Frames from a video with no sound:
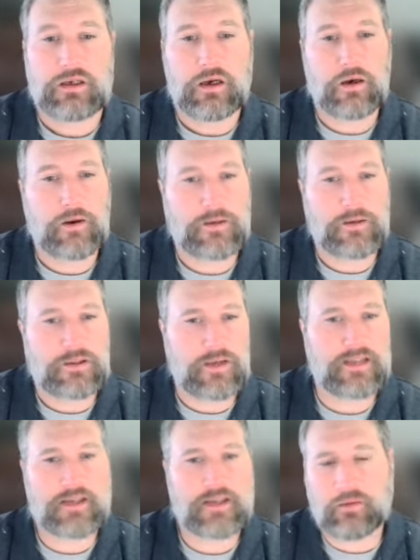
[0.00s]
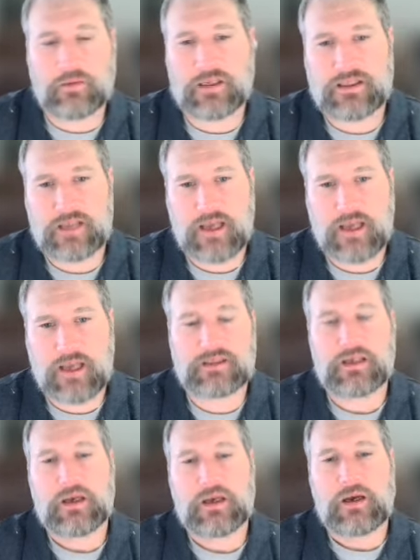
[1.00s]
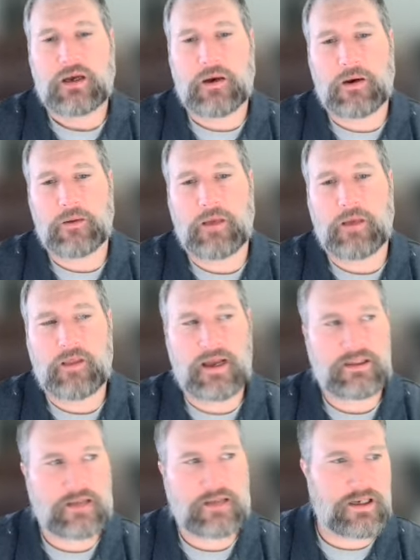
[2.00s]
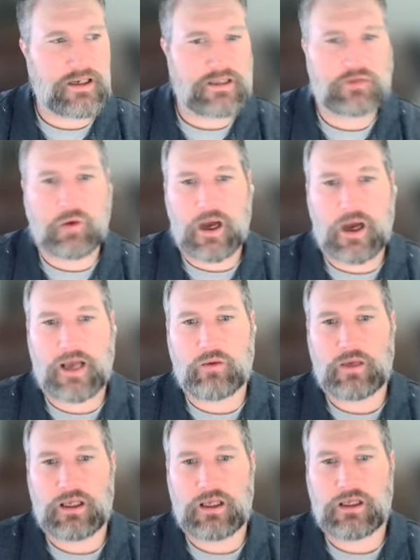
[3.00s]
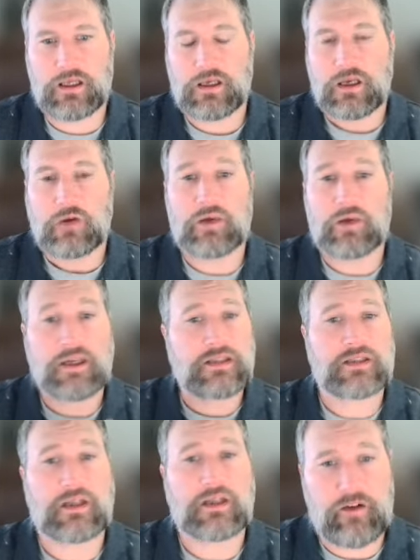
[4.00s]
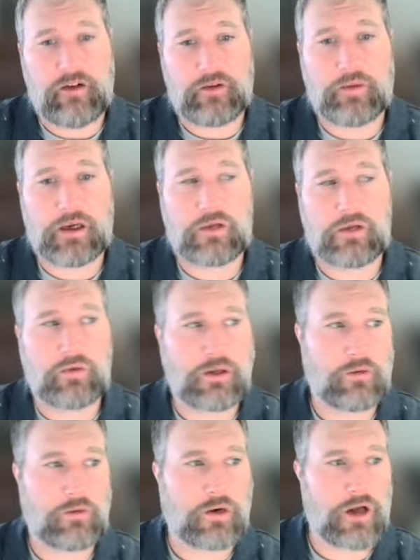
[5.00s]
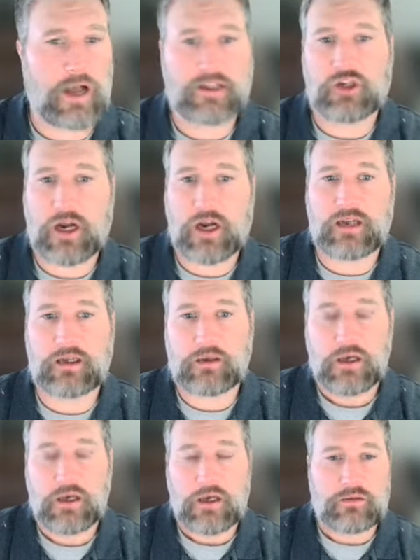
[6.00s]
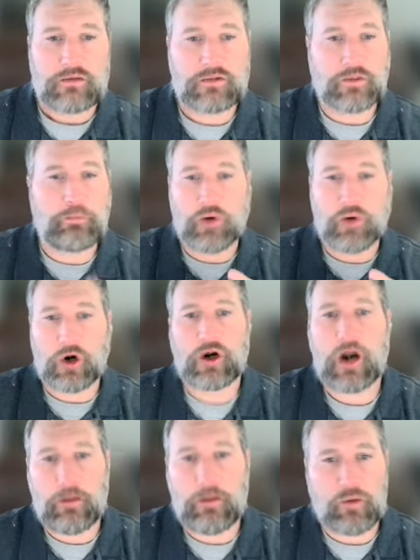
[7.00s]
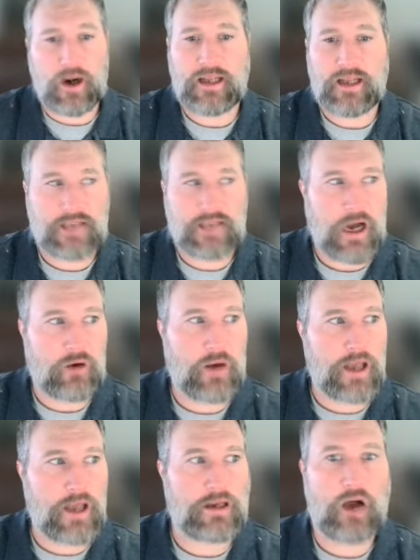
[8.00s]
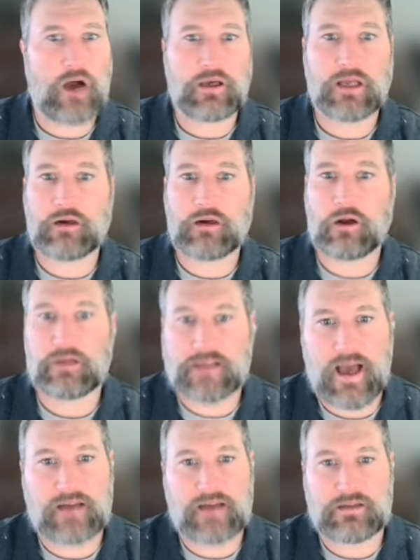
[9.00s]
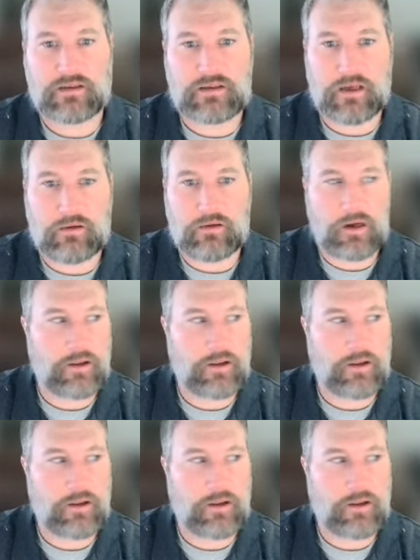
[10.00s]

So that's kind of my stance. And that is why we extend everybody. We're not trying to burn our brains out right now getting all the taxes done, right?